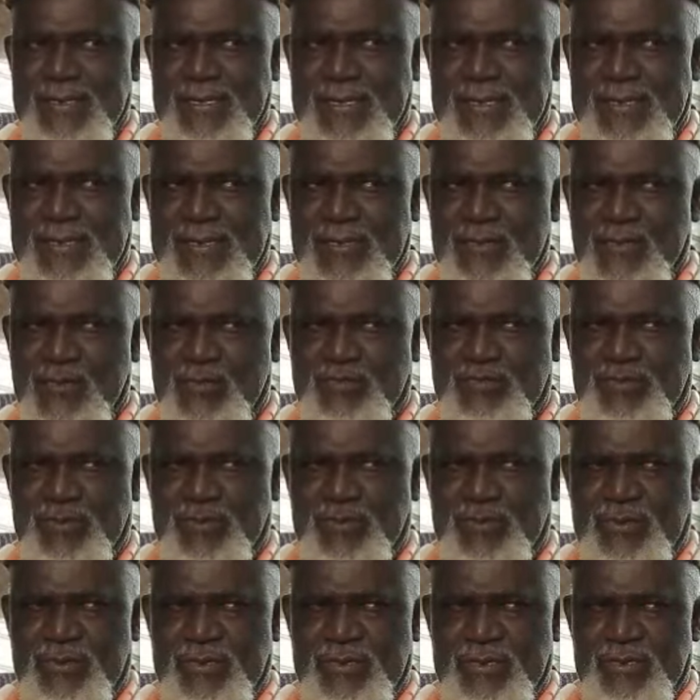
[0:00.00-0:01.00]
I hope
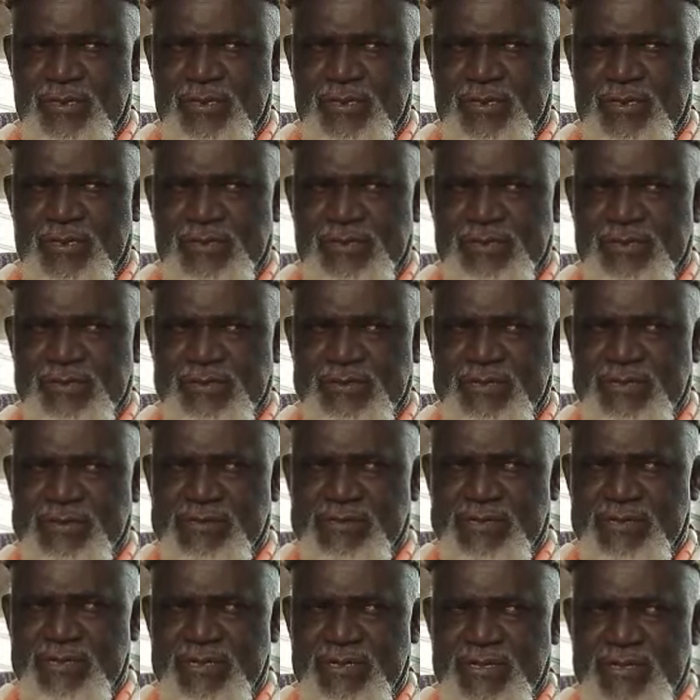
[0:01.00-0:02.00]
you're
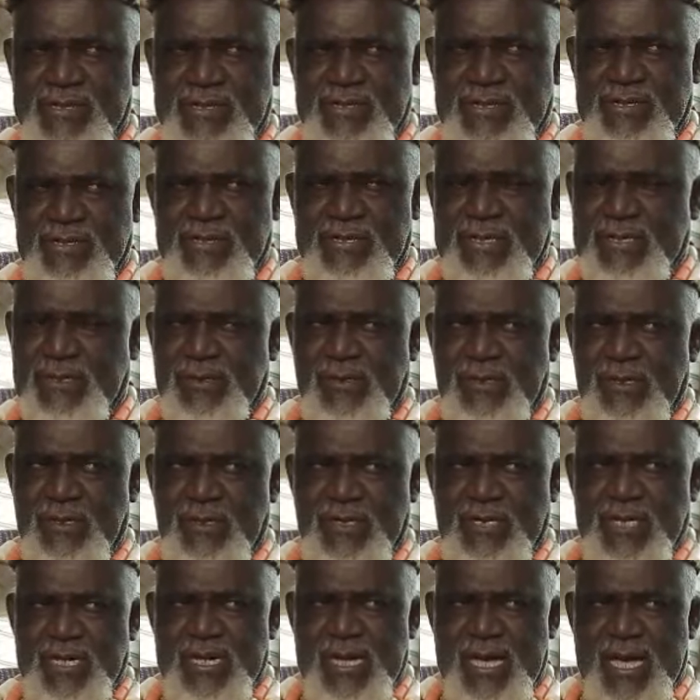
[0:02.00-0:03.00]
no
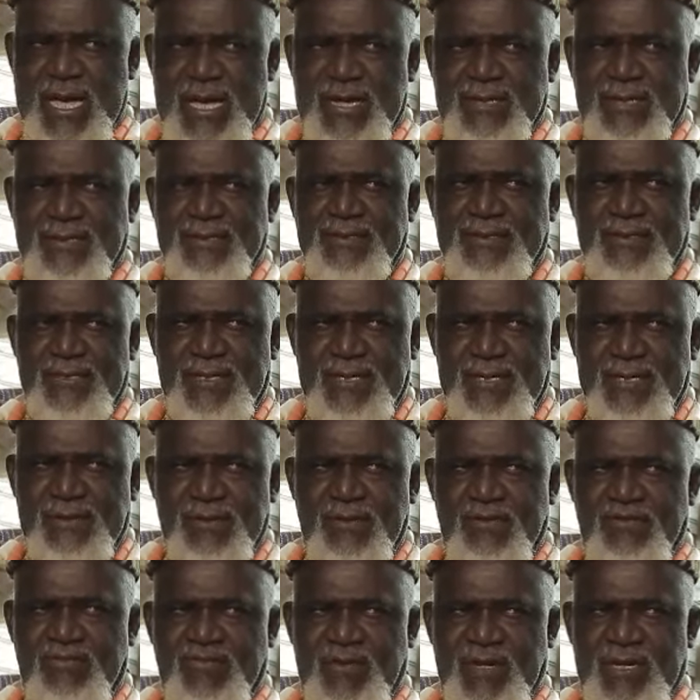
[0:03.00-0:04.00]
longer angry
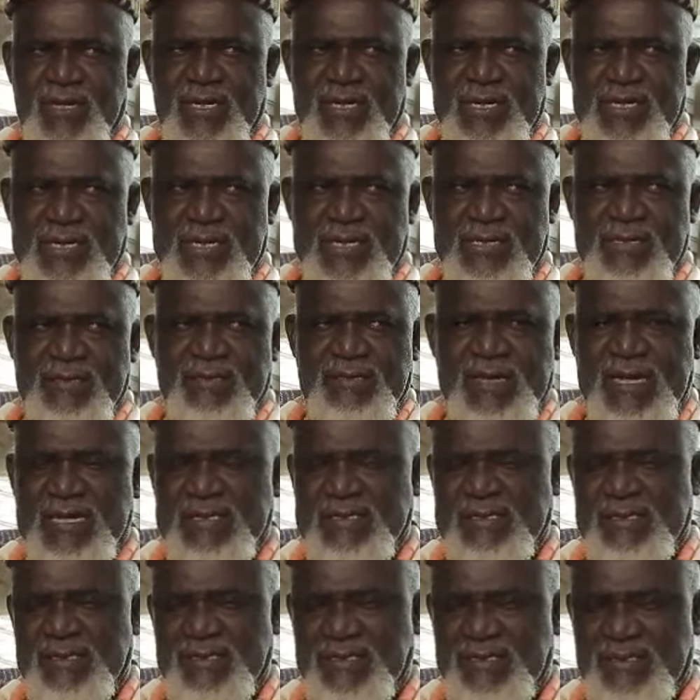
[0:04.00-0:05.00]
over her
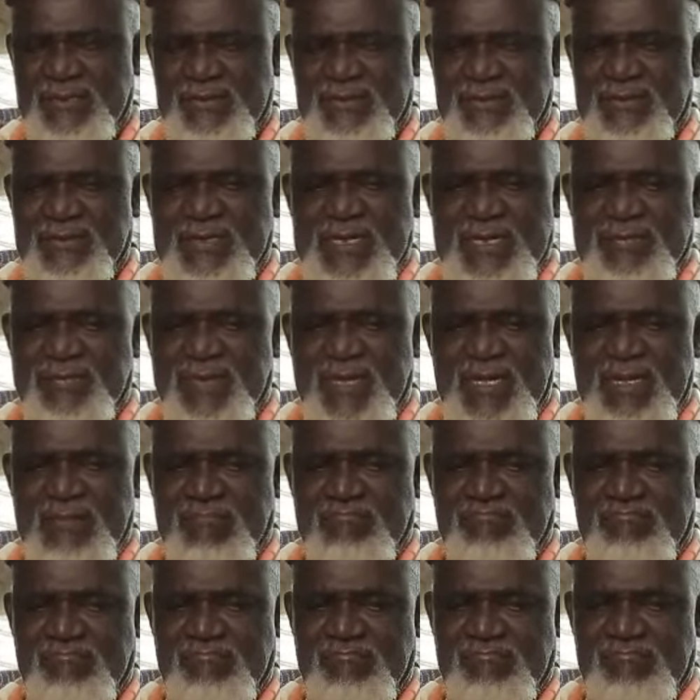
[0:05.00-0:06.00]
attitude.
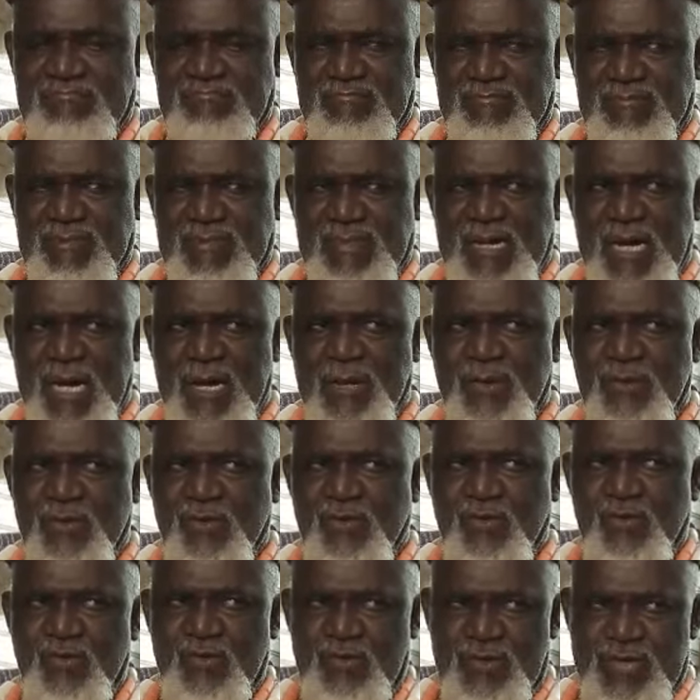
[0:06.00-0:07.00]
Her
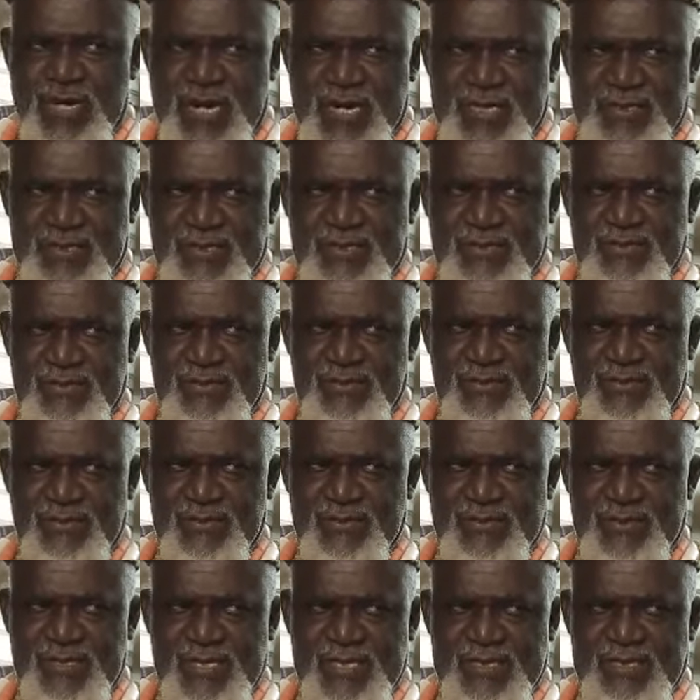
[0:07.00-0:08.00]
rudeness to
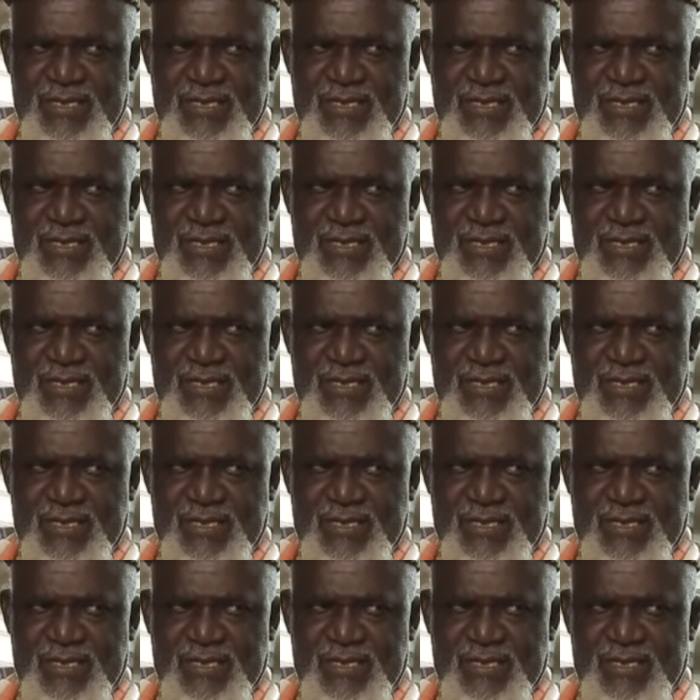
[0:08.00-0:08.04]
you